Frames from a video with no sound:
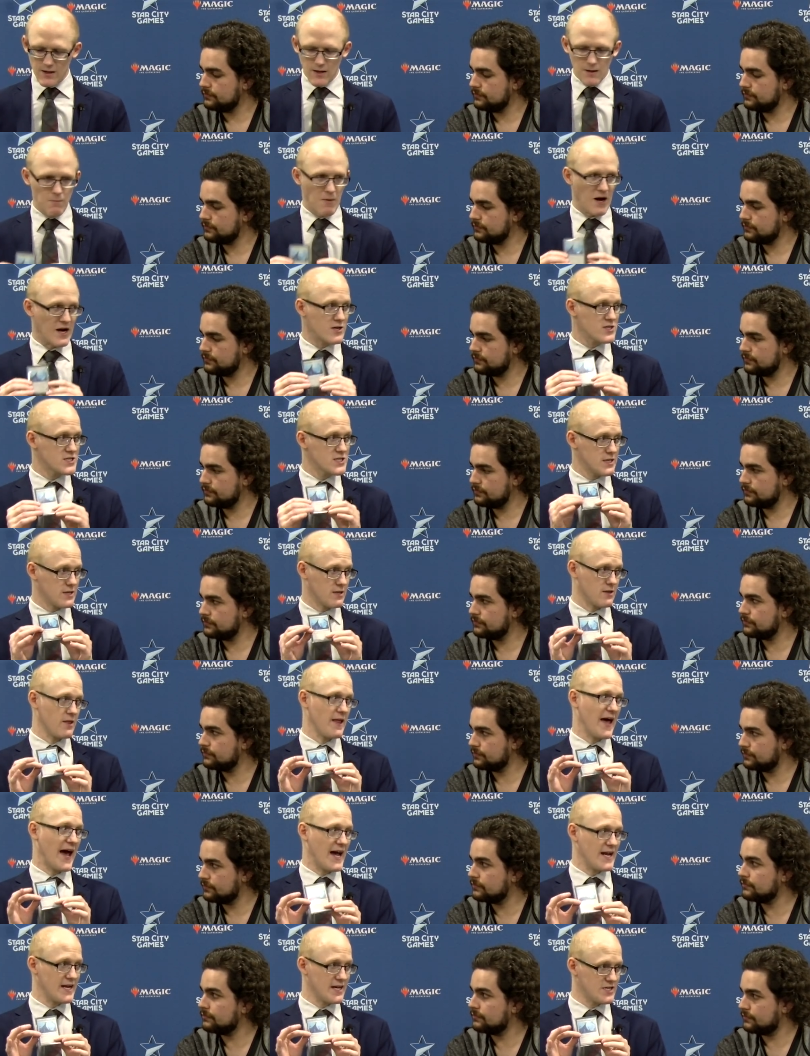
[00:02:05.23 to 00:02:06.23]
Speaker 1: Mycosynth
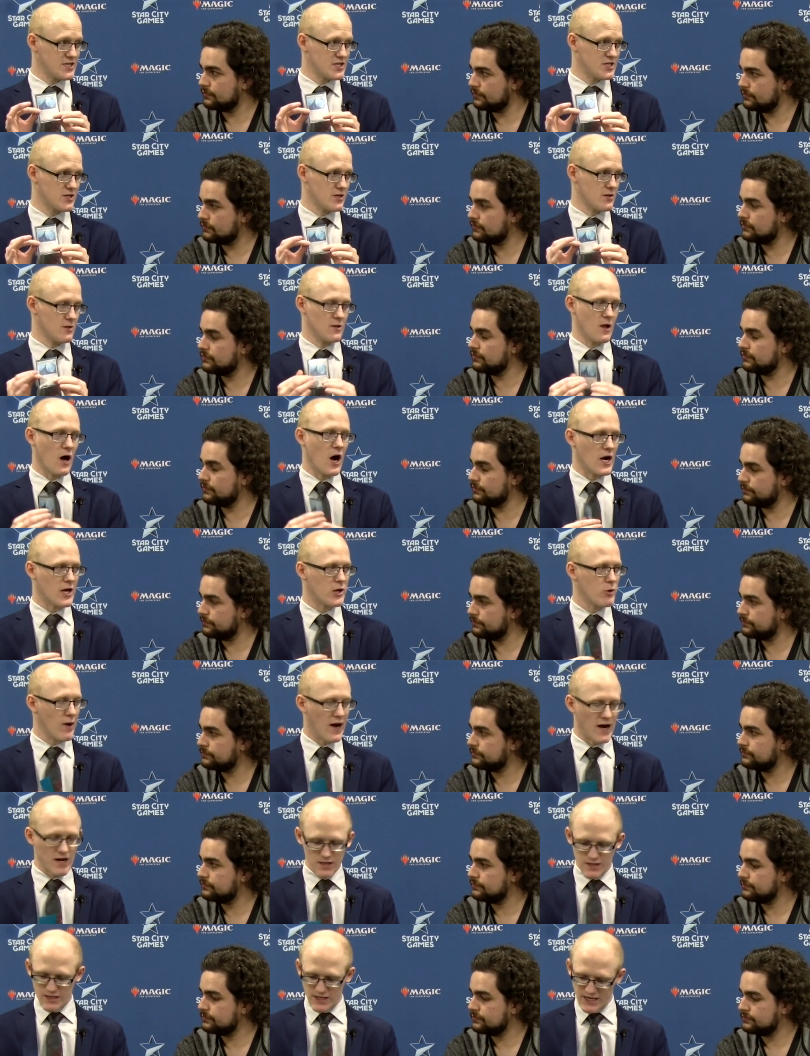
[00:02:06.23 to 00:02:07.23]
Lattice lock you
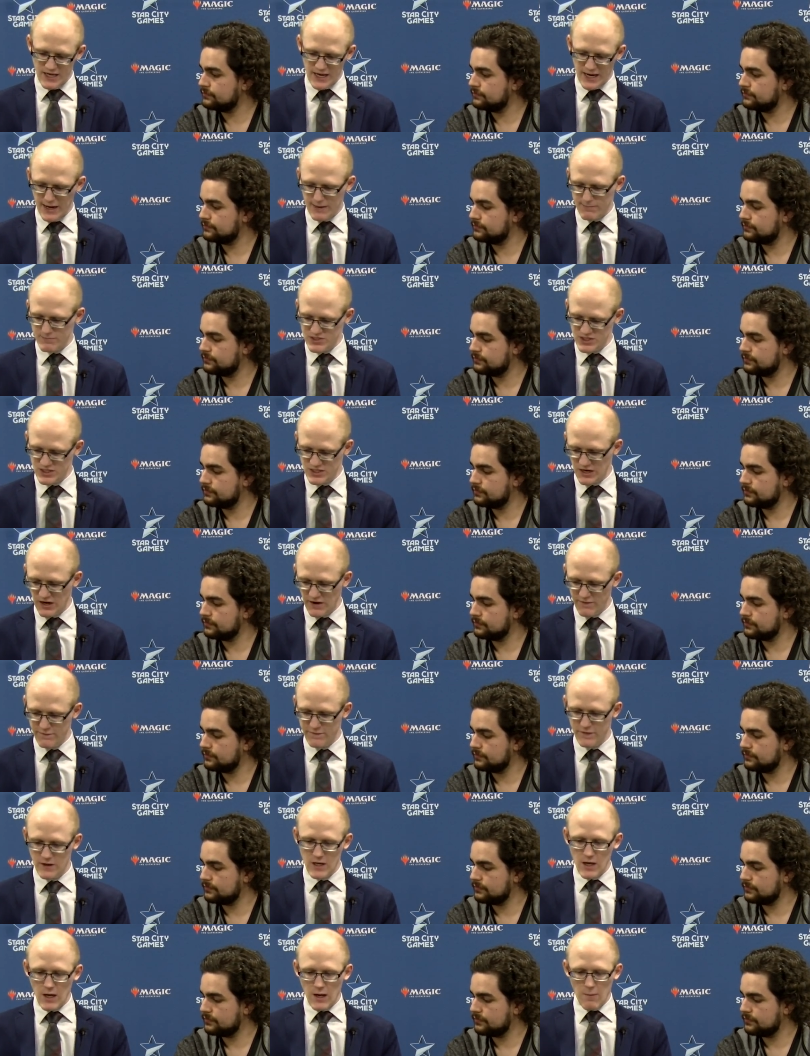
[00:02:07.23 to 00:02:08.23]
out of the game stuff,
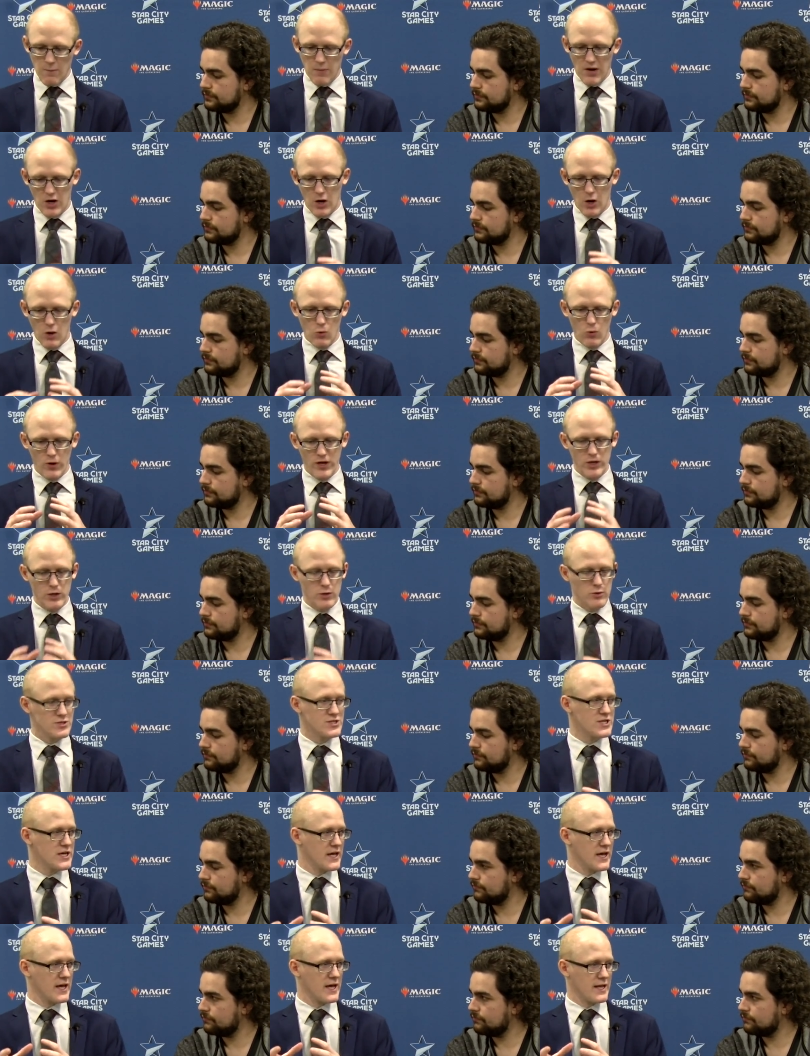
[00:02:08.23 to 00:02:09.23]
but are we
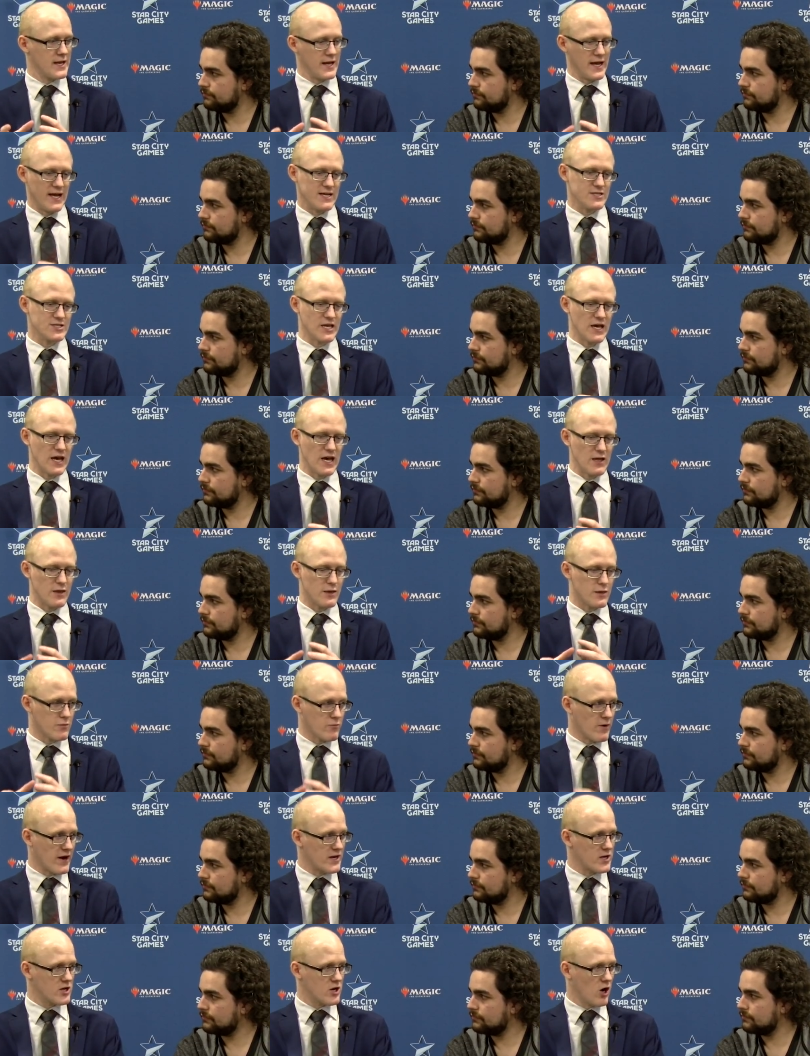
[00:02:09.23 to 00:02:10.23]
using it as a
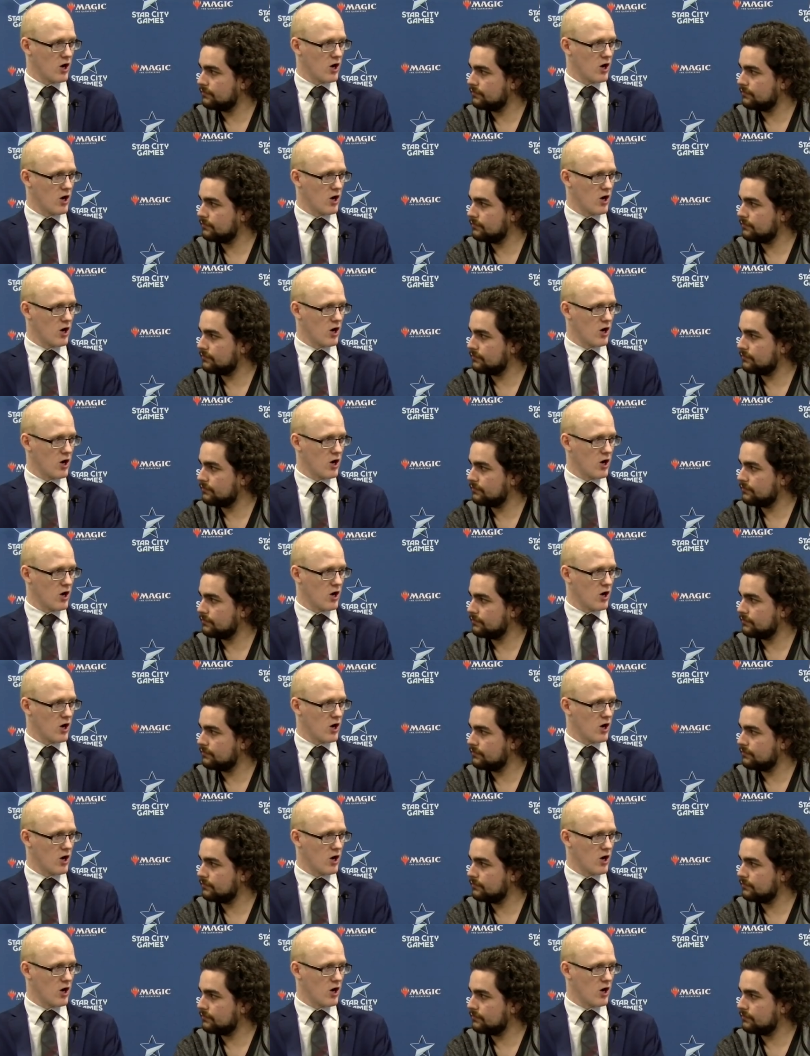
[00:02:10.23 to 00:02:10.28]
threat